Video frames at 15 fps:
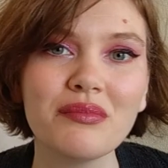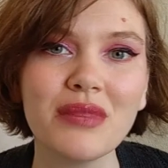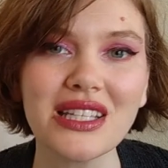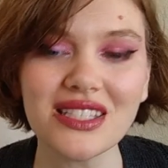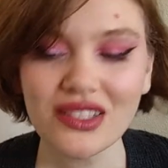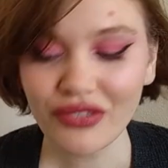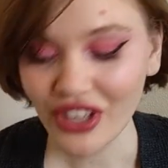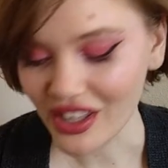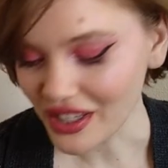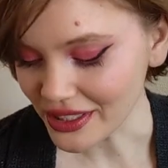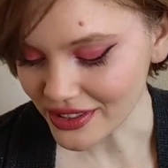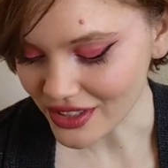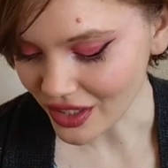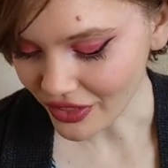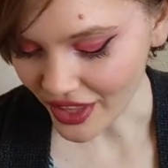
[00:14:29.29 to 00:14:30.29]
Mixed
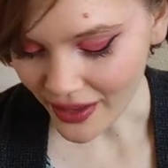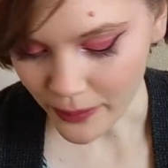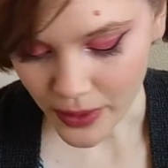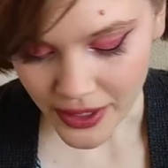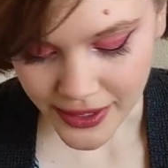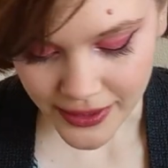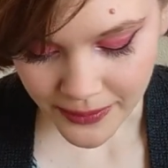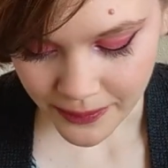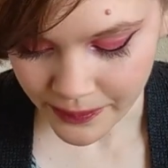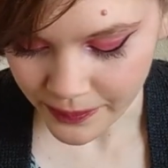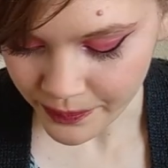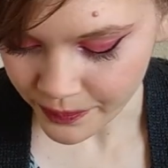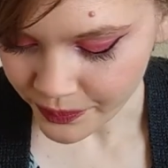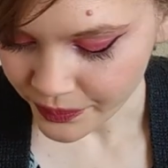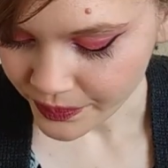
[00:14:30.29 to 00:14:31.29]
feelings on that one.
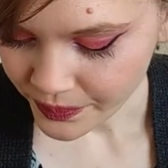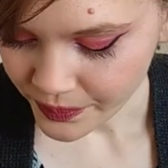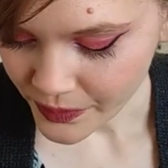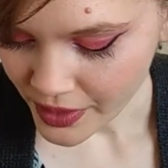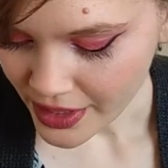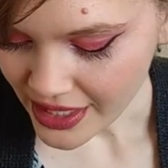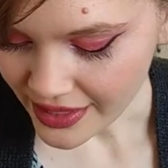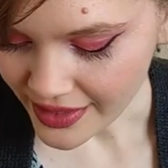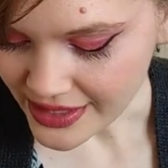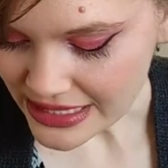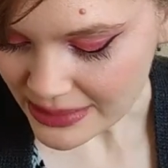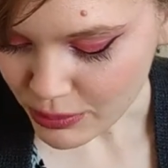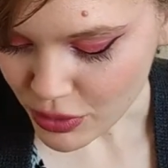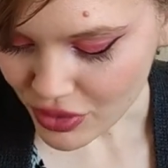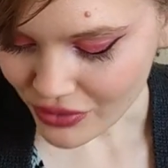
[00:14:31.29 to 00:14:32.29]

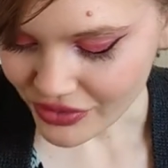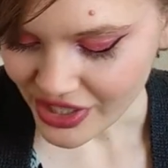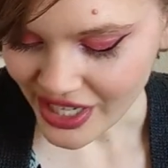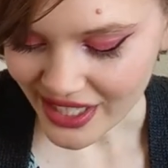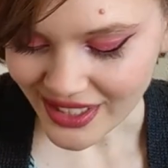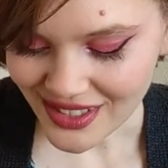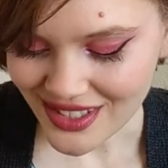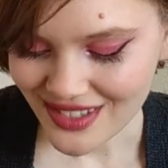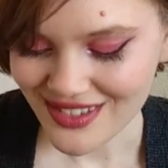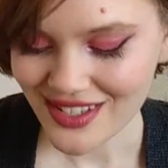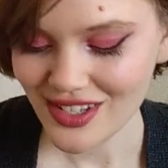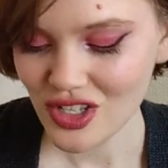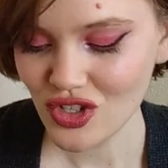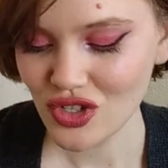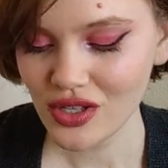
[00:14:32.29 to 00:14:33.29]
Let's move
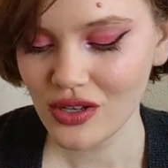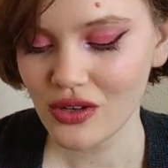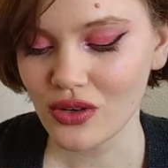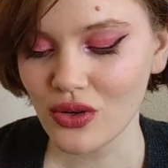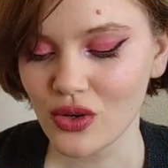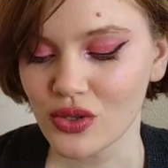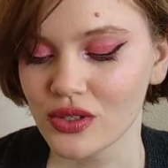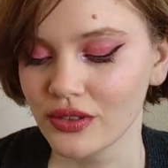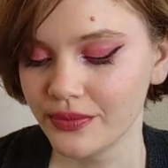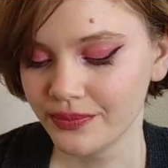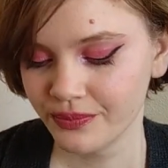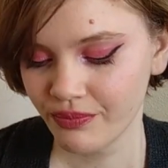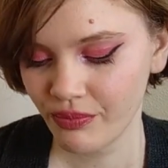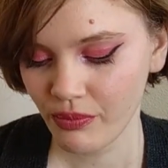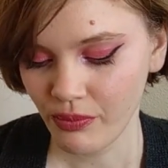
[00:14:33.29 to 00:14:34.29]
next to
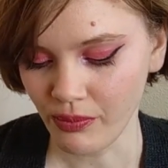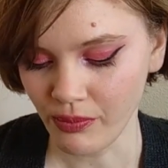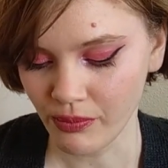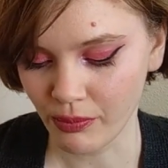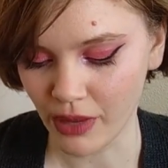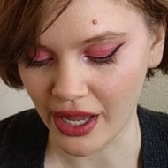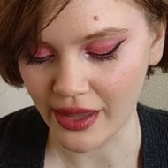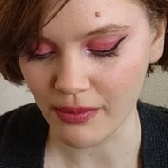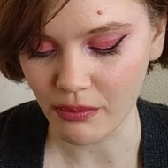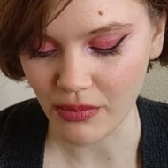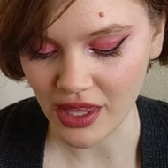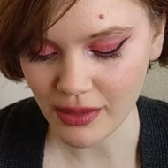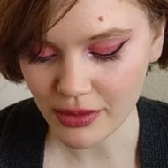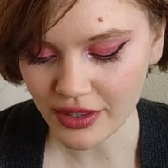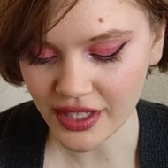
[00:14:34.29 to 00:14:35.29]
my
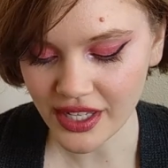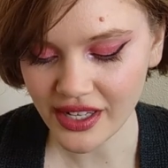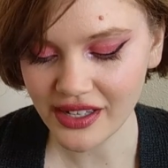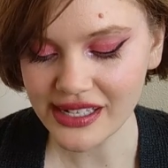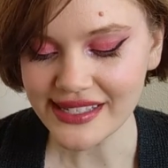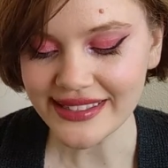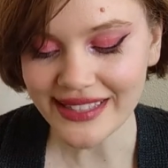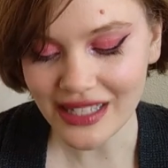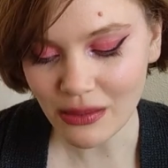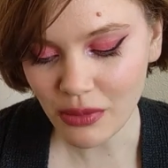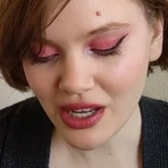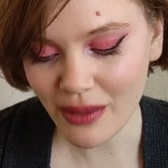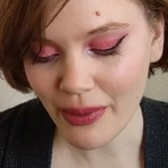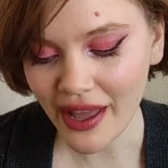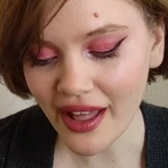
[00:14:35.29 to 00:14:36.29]
Maybelline City
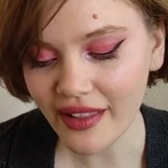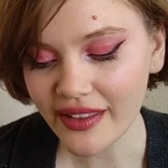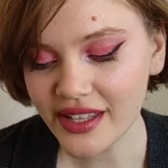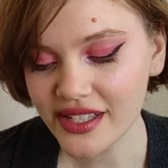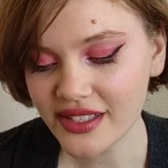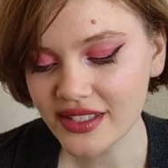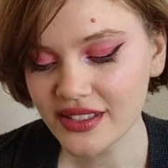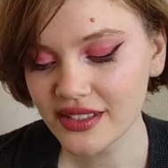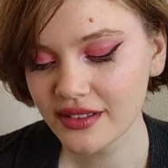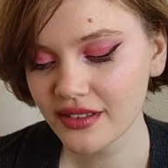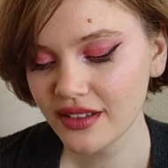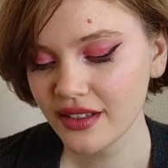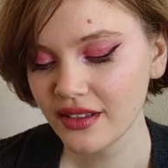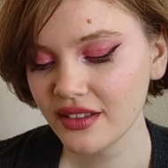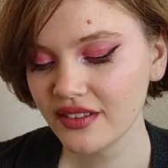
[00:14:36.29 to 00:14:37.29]
Mini palette.
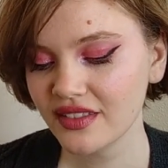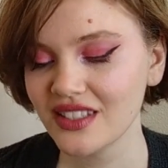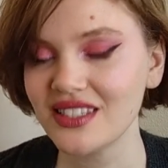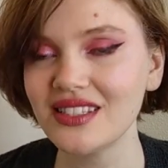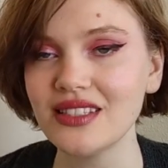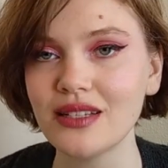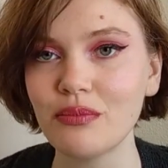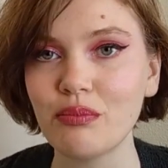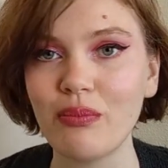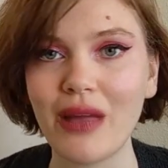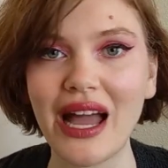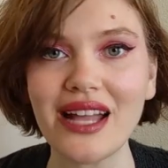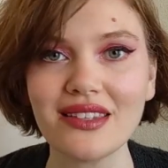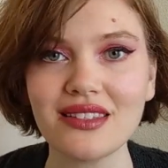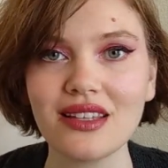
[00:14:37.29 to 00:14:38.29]
This is in
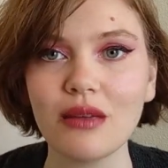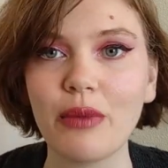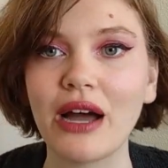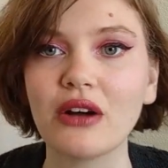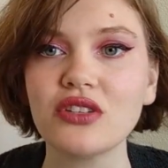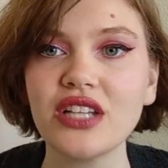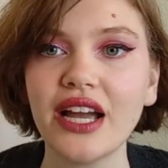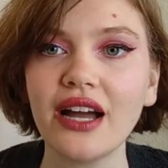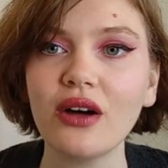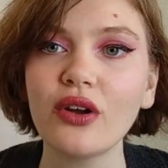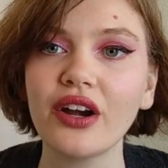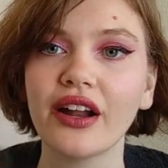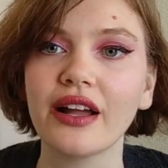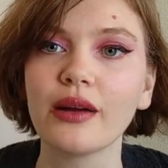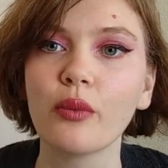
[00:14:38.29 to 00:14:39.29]
matte About
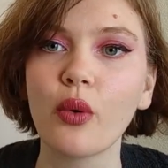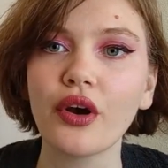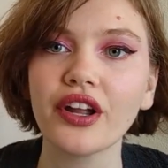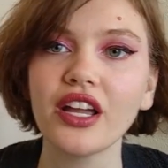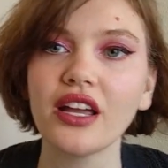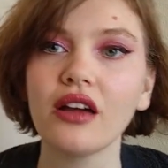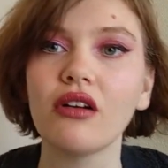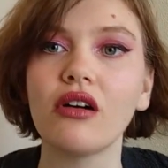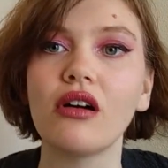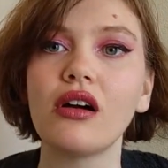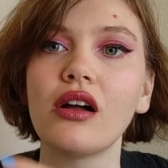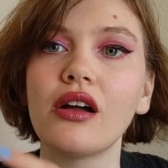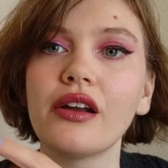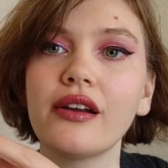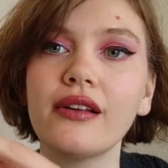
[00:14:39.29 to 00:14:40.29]
Town and I am working
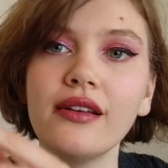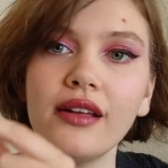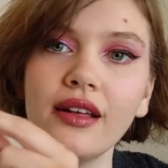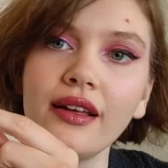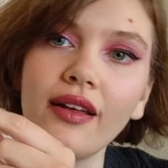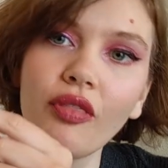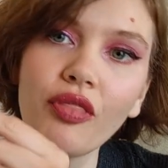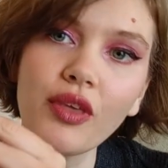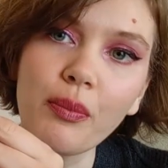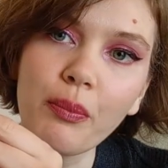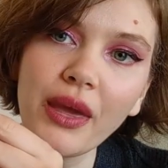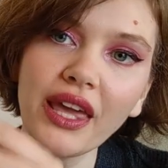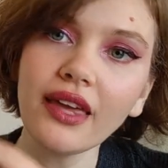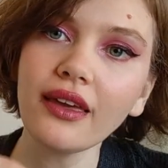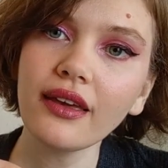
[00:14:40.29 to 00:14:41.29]
on the
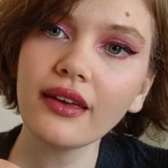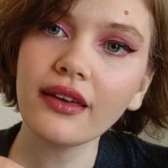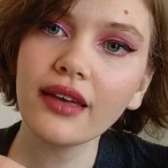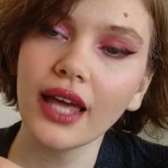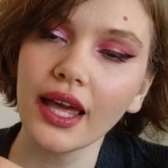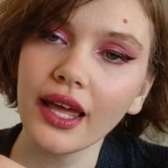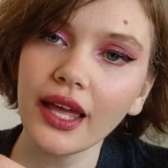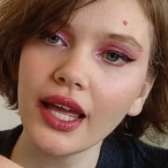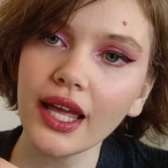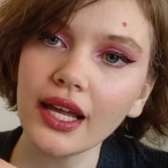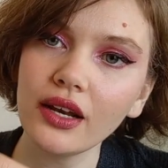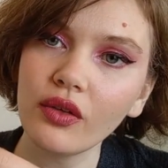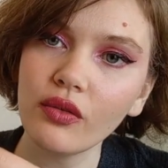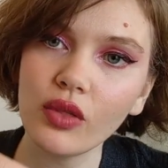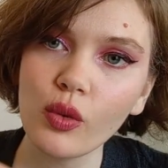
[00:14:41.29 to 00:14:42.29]
pink
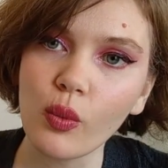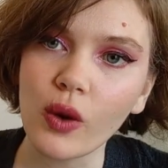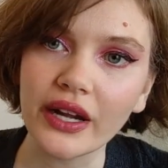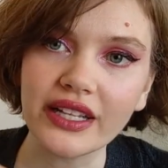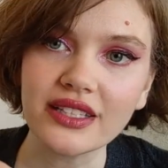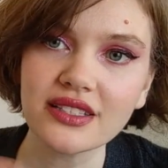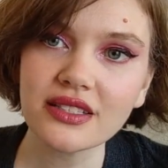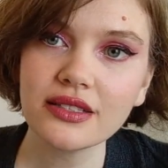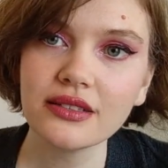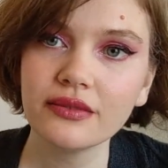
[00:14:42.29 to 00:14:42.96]
and the white.